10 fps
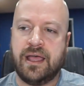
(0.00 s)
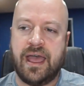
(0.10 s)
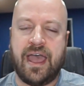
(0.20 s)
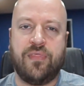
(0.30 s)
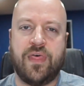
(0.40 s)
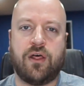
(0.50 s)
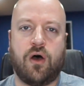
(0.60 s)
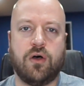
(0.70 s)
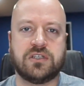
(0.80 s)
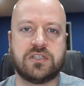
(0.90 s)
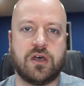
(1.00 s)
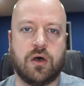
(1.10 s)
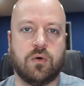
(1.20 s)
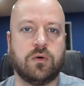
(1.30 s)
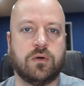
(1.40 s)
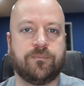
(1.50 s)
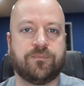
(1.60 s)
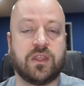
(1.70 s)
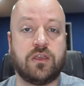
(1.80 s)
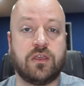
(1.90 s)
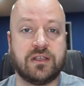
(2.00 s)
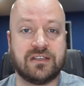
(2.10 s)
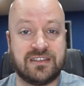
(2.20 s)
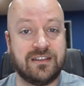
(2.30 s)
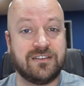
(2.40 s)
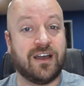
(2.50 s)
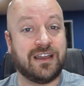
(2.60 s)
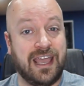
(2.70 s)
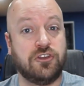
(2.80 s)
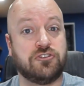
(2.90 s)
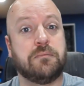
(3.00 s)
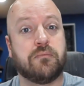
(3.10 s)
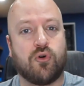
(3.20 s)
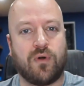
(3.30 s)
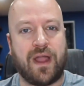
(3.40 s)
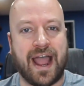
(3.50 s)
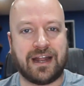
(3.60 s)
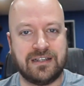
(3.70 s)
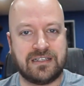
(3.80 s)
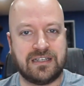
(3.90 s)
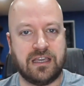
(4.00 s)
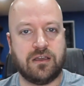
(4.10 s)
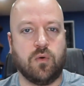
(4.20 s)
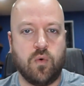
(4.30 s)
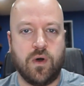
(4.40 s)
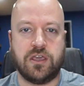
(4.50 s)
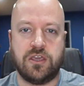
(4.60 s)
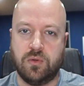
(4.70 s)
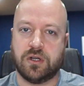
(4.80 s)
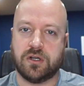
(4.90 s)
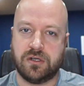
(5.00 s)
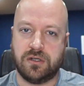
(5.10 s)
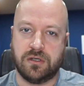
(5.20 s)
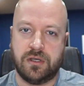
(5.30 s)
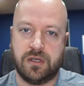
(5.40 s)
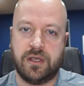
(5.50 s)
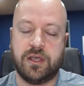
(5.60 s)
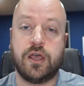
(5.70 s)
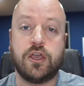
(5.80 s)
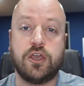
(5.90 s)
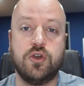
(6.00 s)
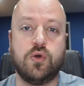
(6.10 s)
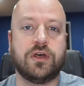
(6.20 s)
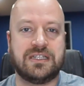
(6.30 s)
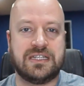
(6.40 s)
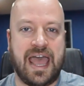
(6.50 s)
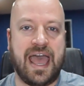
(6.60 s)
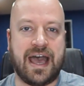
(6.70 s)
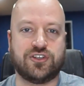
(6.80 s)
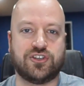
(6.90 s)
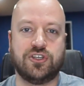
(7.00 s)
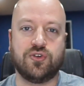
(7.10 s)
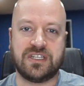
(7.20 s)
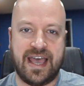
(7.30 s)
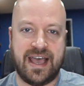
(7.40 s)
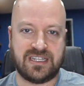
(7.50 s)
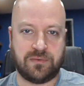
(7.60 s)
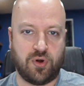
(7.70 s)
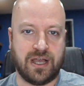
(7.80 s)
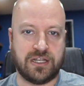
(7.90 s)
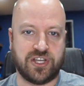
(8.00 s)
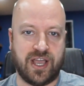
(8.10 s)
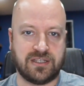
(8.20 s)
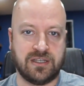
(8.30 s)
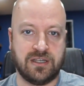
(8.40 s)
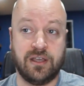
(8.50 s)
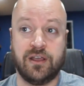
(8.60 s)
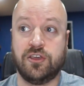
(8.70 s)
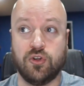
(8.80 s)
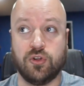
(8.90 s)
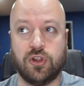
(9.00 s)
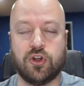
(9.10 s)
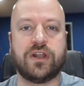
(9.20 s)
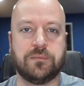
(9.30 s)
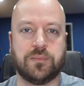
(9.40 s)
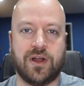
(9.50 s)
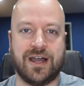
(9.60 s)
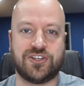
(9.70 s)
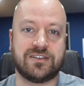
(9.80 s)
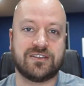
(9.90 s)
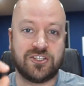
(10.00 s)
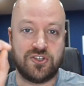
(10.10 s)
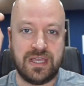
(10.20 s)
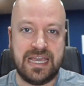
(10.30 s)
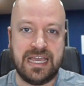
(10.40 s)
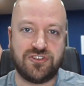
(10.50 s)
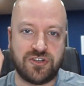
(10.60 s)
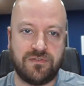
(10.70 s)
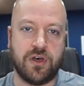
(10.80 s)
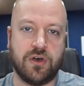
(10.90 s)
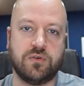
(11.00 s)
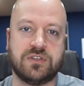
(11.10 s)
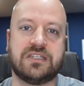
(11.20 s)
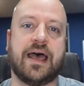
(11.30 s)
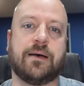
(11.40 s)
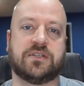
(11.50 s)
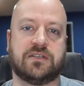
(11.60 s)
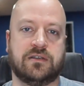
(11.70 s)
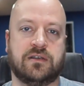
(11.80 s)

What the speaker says: And then also, since again you should be practicing what you learn, you could attach your test projects, your learning projects to each of those steps.